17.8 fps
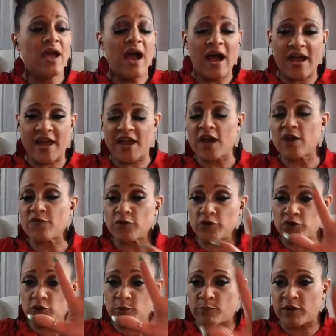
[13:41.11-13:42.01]
However,
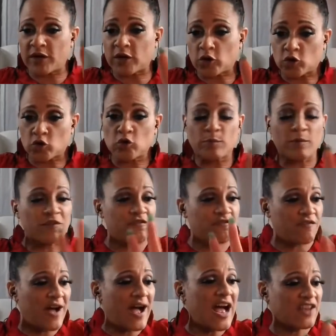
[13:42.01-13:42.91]
you bring a group of
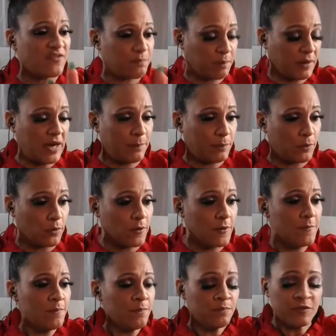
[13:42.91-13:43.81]
five people,